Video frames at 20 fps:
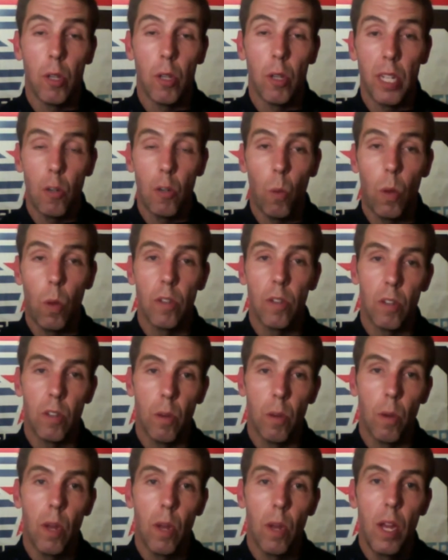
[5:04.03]
in year one.
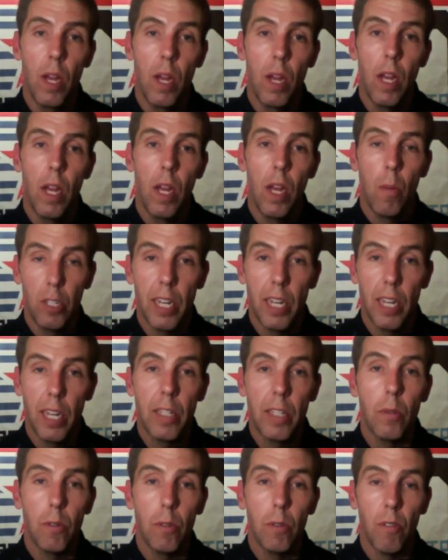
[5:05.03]
So we're educating
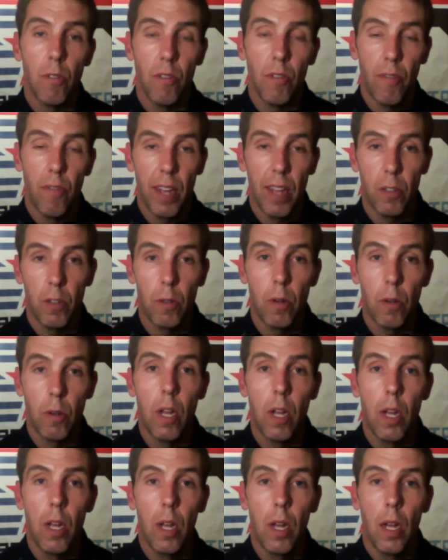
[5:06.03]
you. You're faster
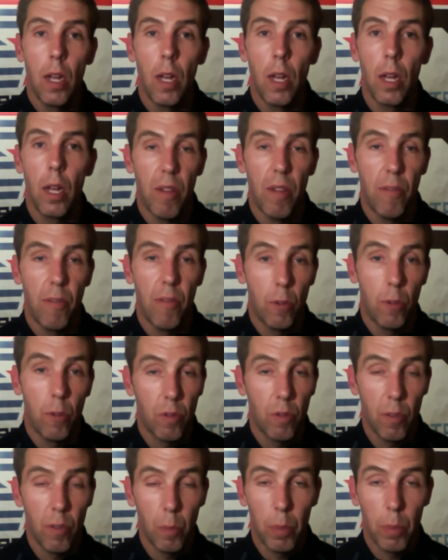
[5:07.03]
by
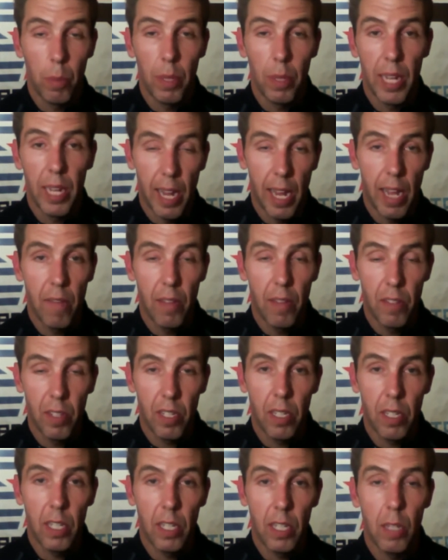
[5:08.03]
virtue of the plan, A,
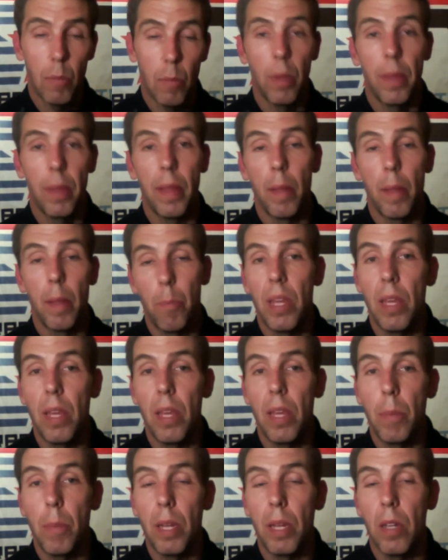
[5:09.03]
physically, but then
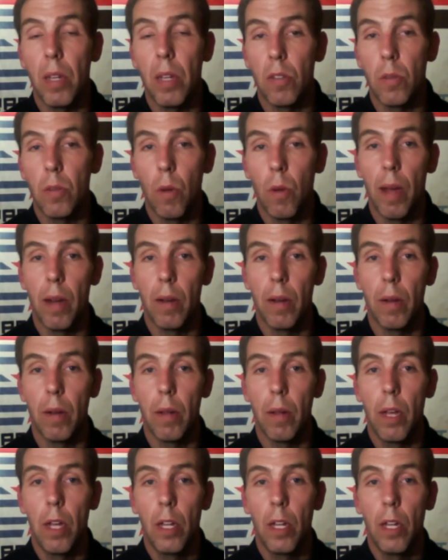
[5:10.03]
B, because you know how to
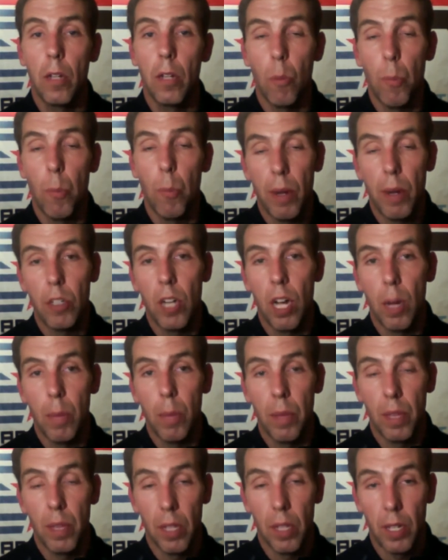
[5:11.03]
do a better
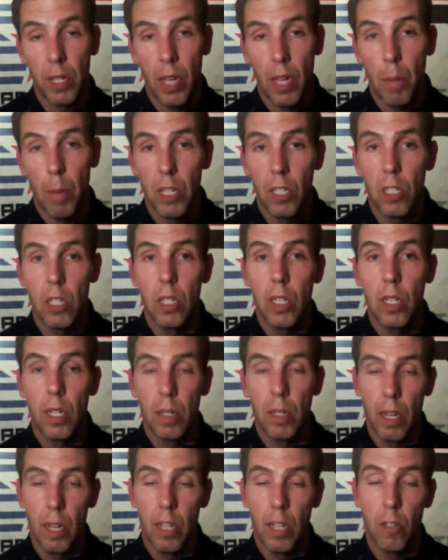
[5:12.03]
job than the competition
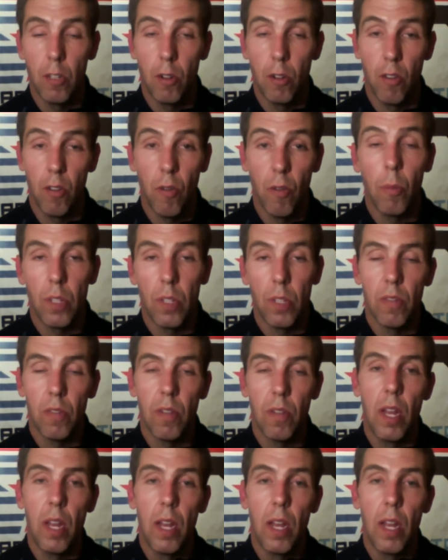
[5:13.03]
and your former self,